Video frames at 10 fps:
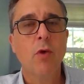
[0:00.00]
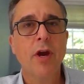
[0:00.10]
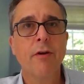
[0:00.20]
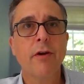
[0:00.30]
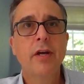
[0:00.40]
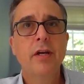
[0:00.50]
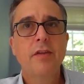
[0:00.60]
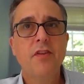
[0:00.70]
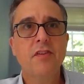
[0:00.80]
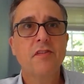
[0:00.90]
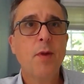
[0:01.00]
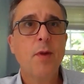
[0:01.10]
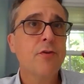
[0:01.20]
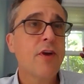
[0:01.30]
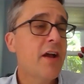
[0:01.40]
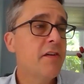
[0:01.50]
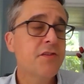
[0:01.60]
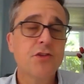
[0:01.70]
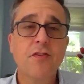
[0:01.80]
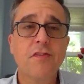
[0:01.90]
where the inspector has
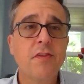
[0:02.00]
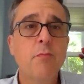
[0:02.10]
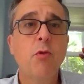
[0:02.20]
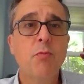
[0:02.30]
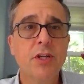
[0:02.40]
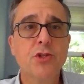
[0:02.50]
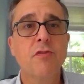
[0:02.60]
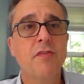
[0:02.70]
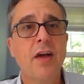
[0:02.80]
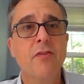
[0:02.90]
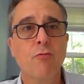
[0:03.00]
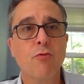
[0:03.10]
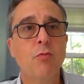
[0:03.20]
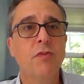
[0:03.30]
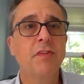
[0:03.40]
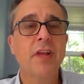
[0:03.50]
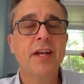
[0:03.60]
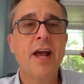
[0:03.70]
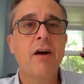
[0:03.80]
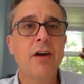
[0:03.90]
just a simple picture of how the room was laid
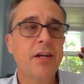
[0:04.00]
out,